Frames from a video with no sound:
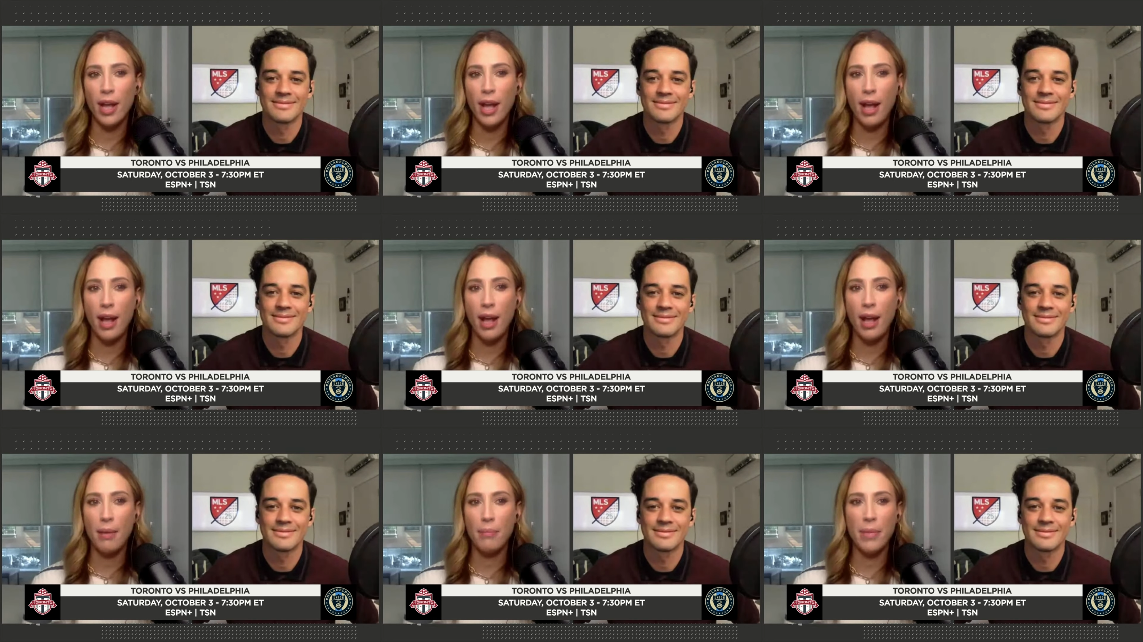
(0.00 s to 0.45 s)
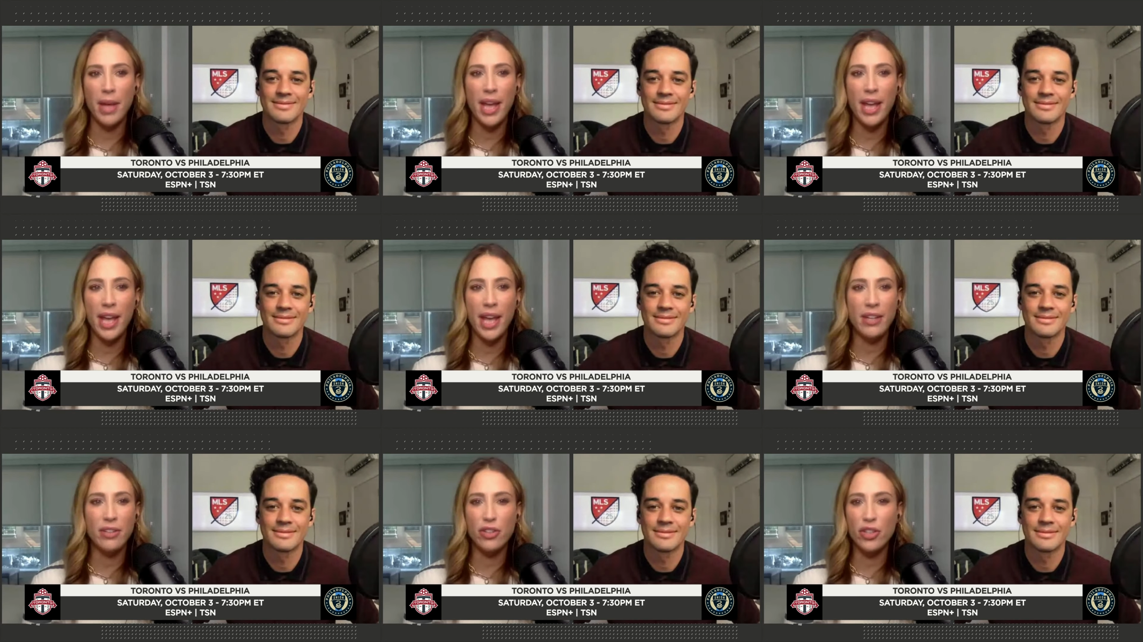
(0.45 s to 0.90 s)
Speaker 1: um,
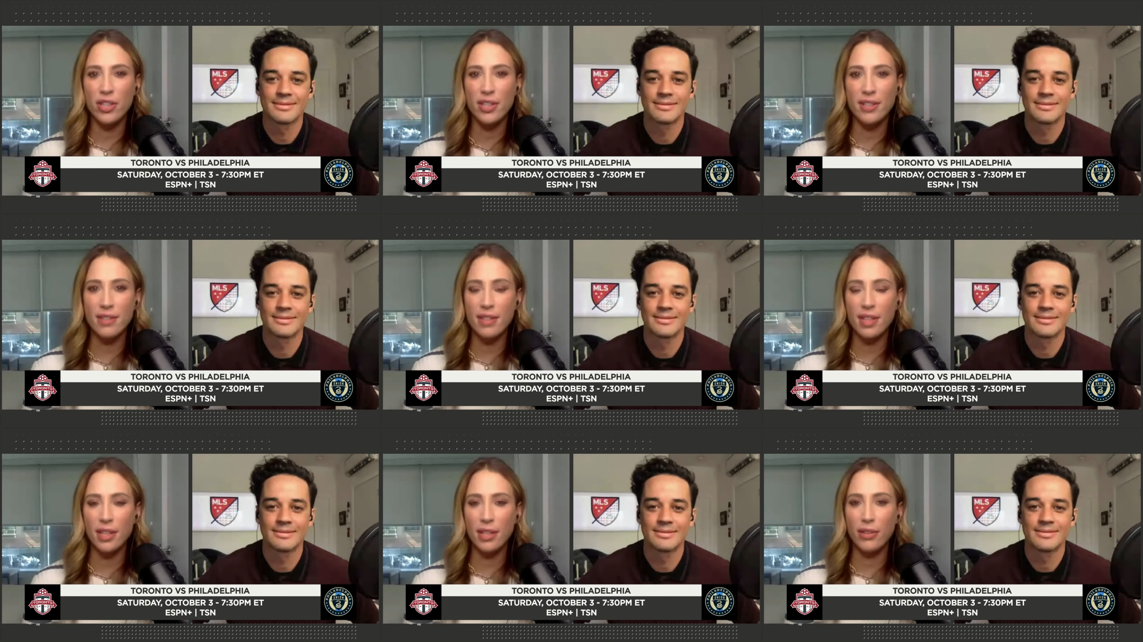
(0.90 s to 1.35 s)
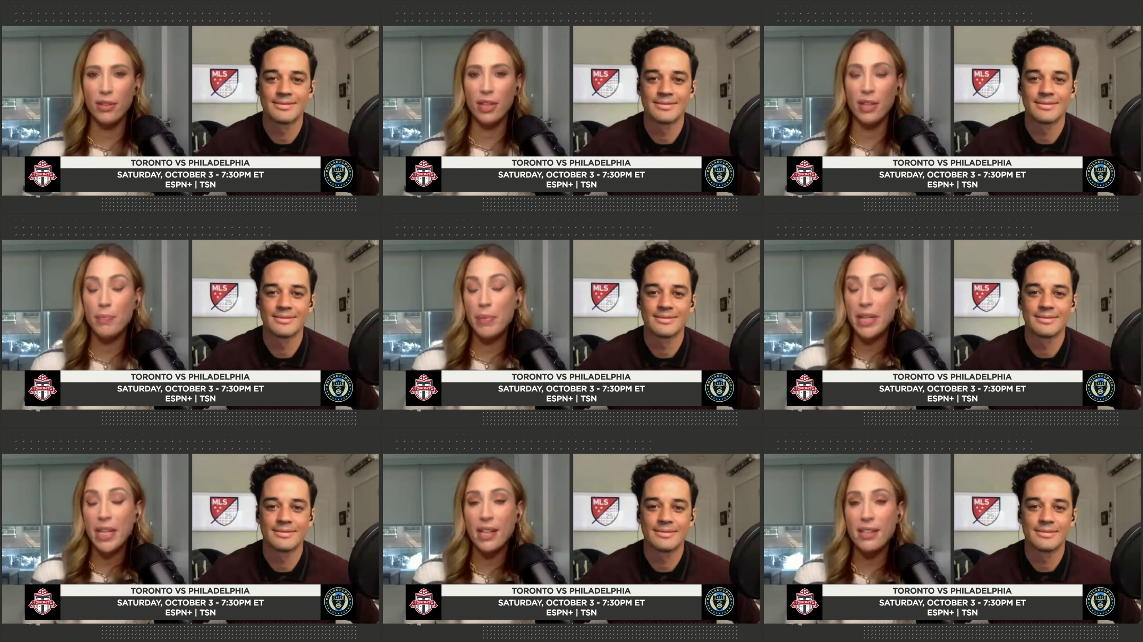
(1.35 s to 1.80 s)
and just
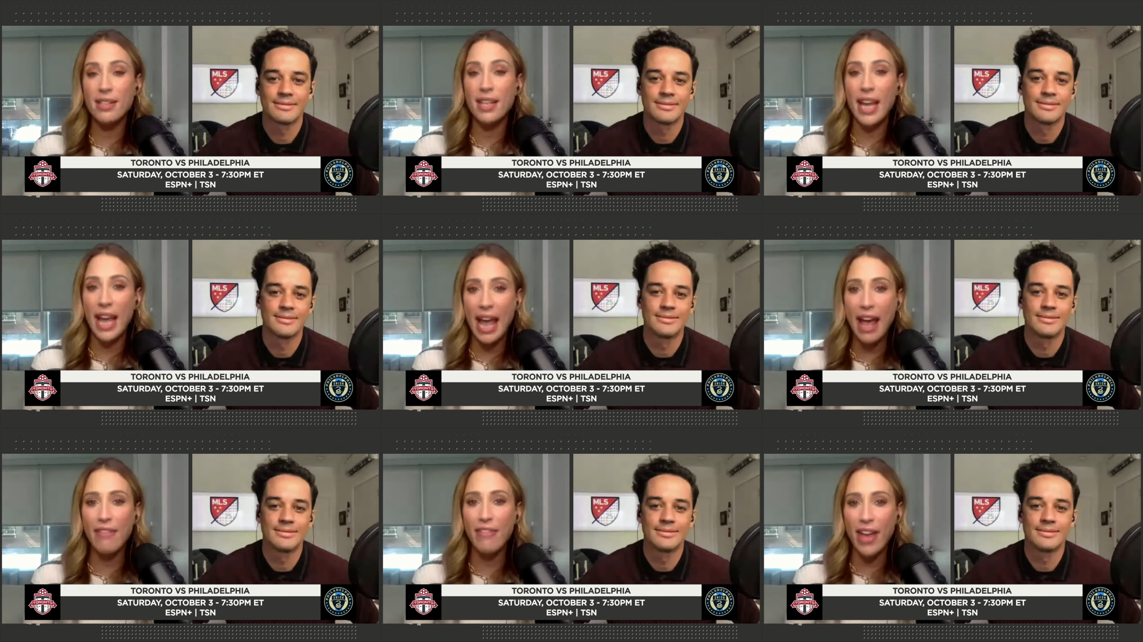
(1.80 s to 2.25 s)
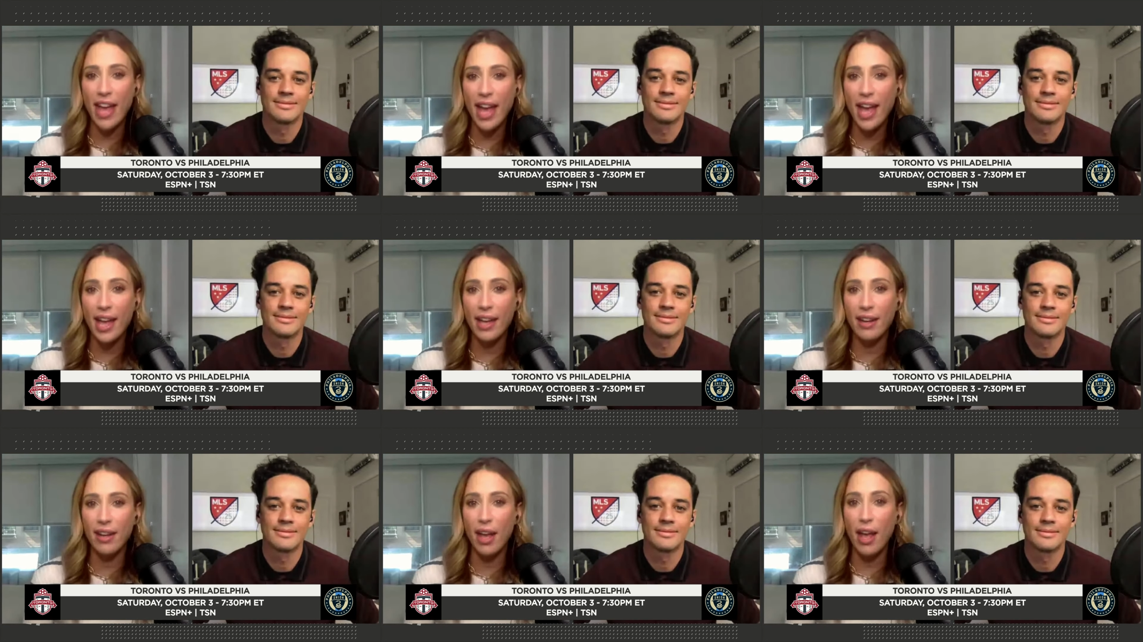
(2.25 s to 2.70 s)
because they have
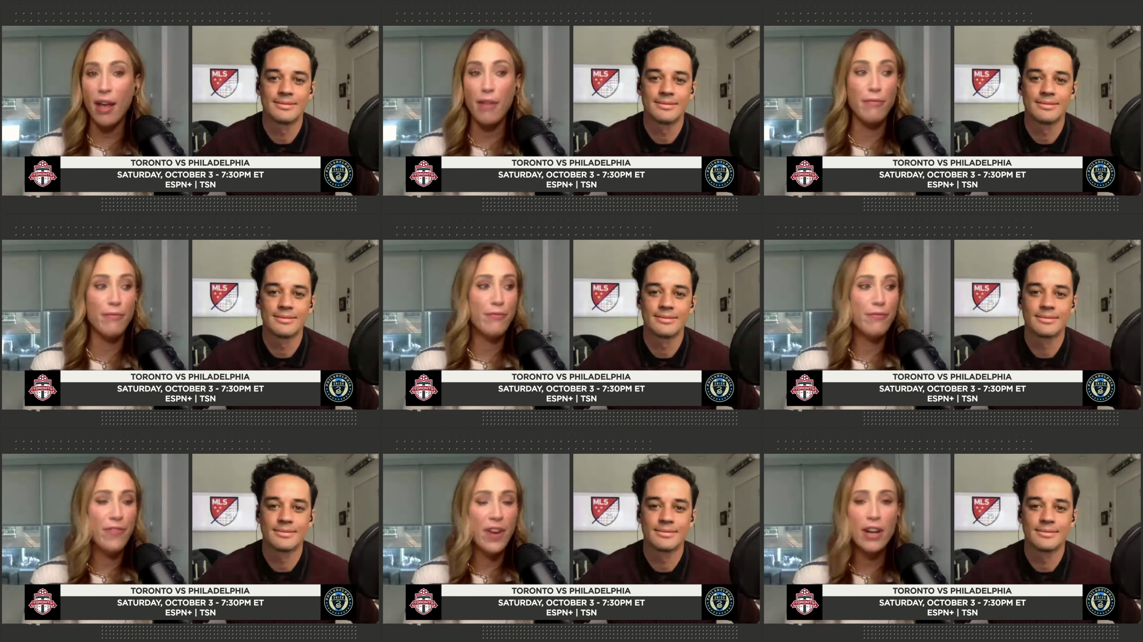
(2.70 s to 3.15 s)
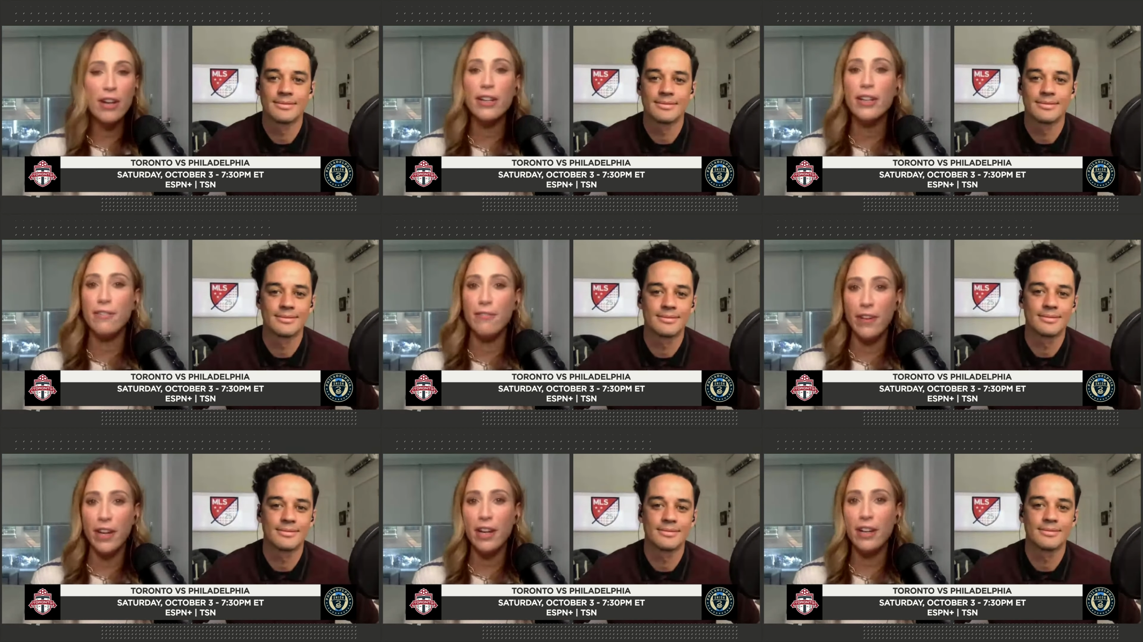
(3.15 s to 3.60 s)
had a
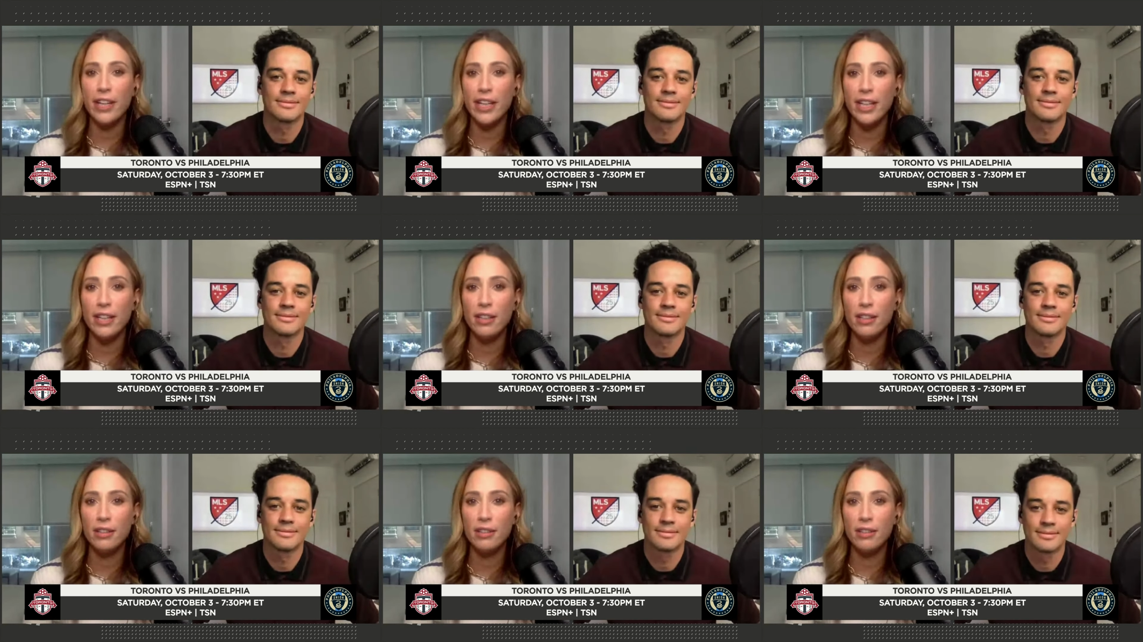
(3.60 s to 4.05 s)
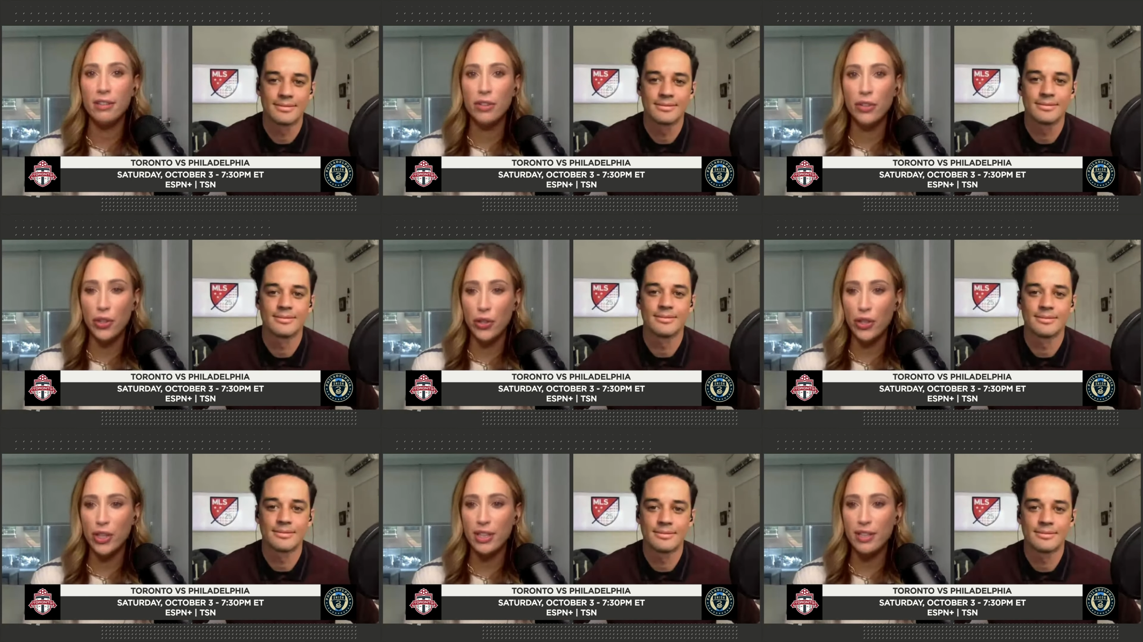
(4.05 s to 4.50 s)
very very
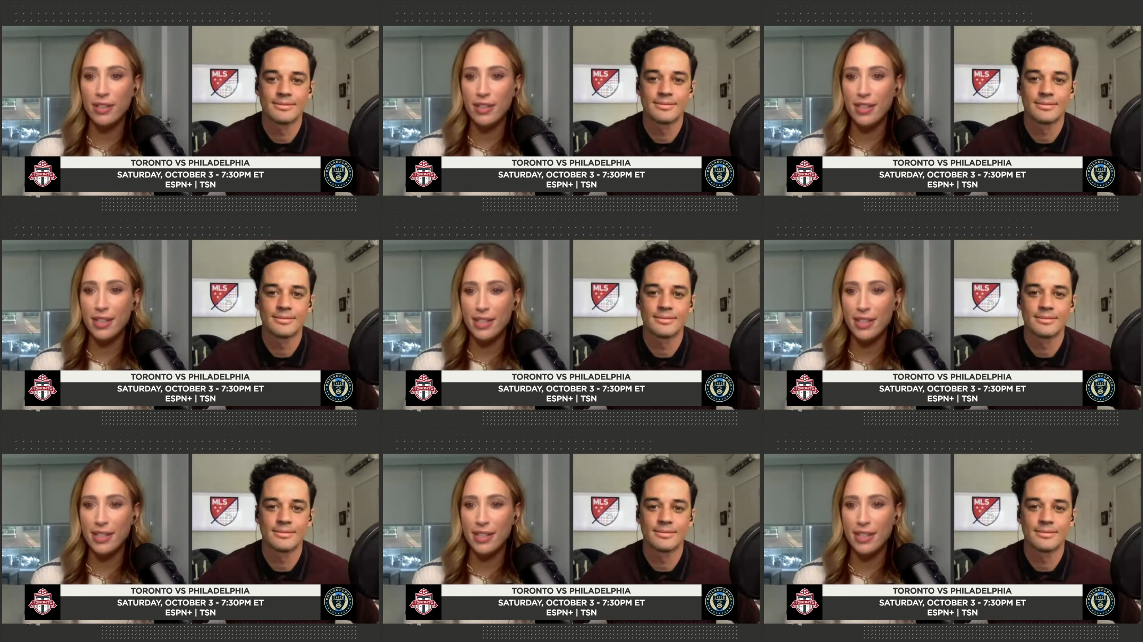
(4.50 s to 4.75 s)
good